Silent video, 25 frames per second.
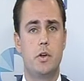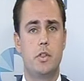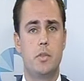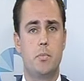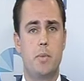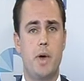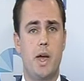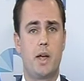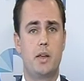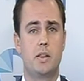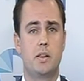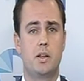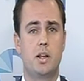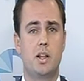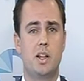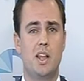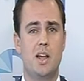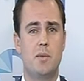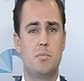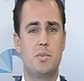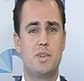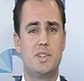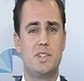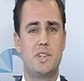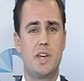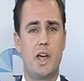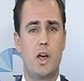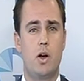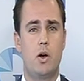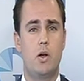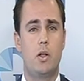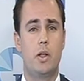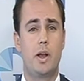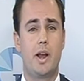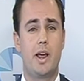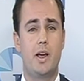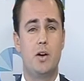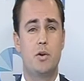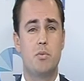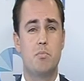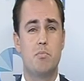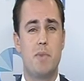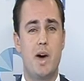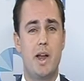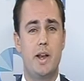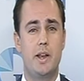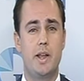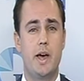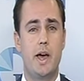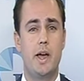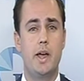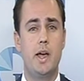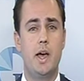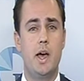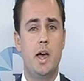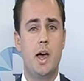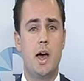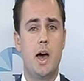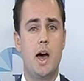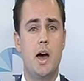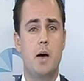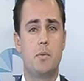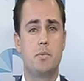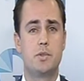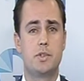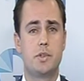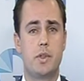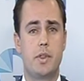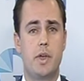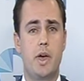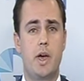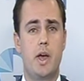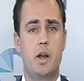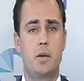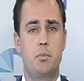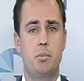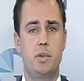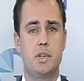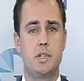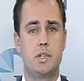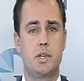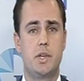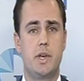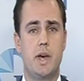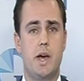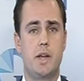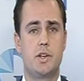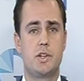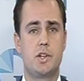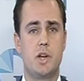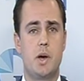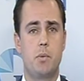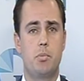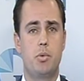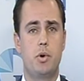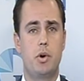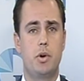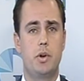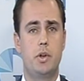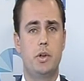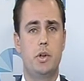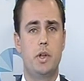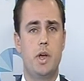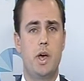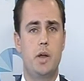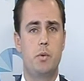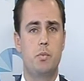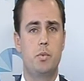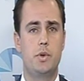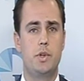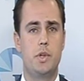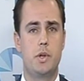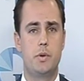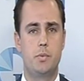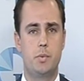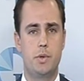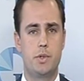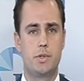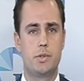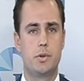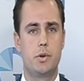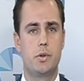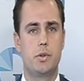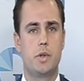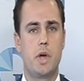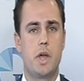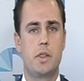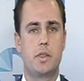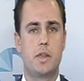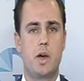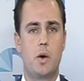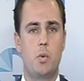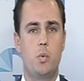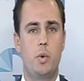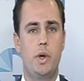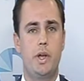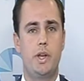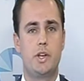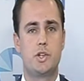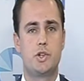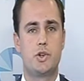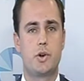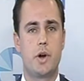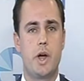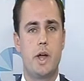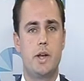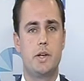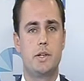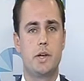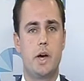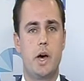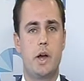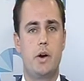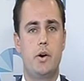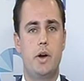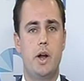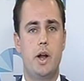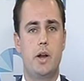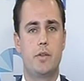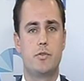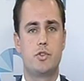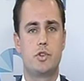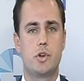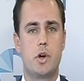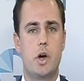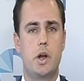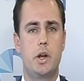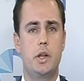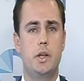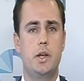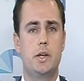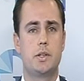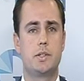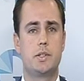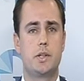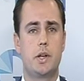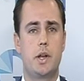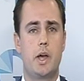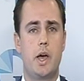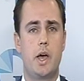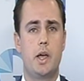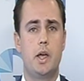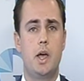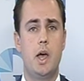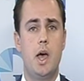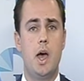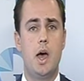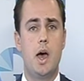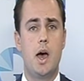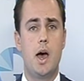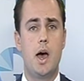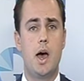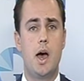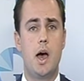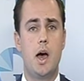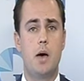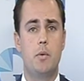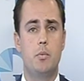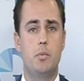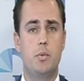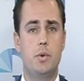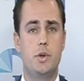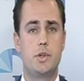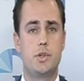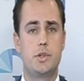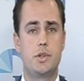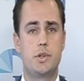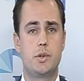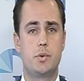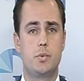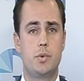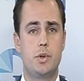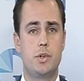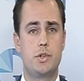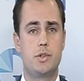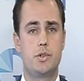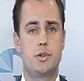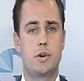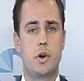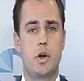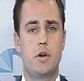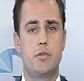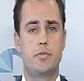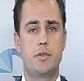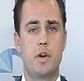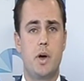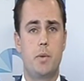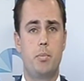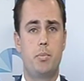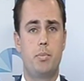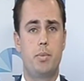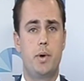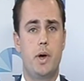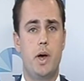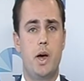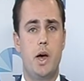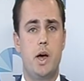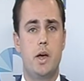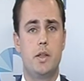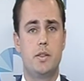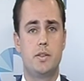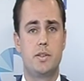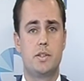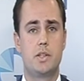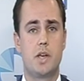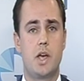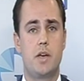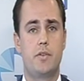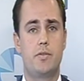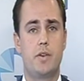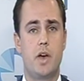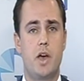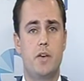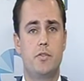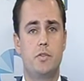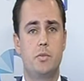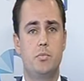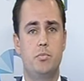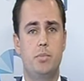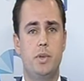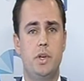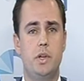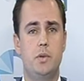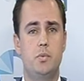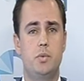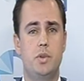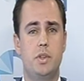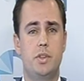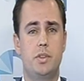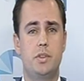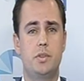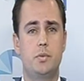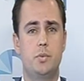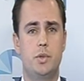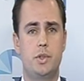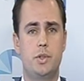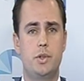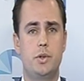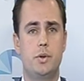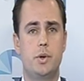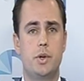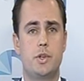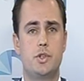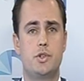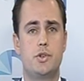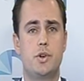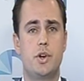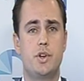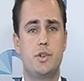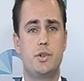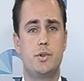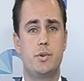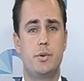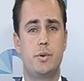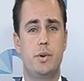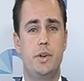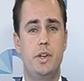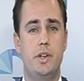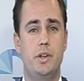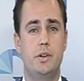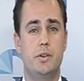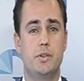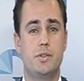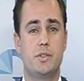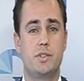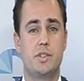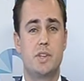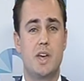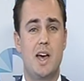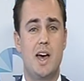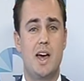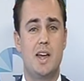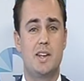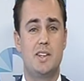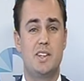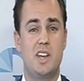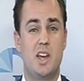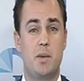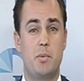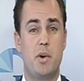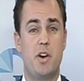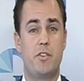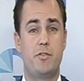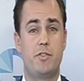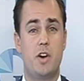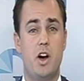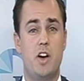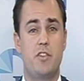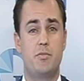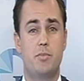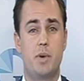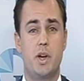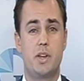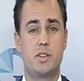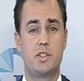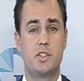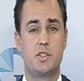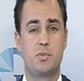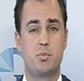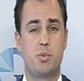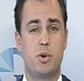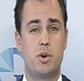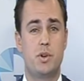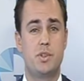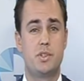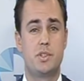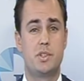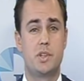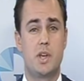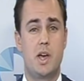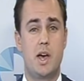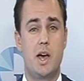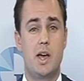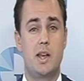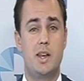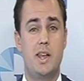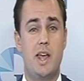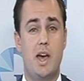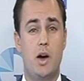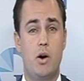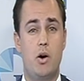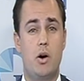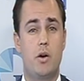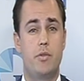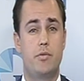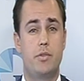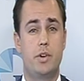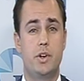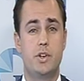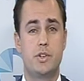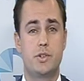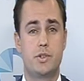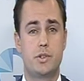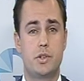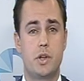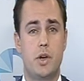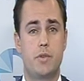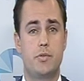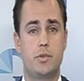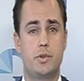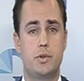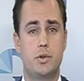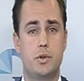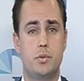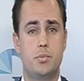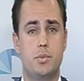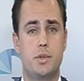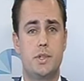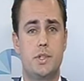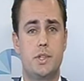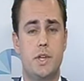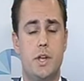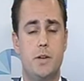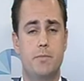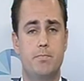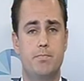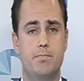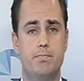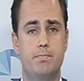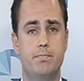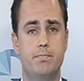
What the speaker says: the back of the Columbus Day holiday on Monday, so they had a bit to catch up on, and we saw that weak trade data out of China yesterday, which drove up the safe haven bid with US Treasury yields down about 5 basis points, now hovering just over 2%.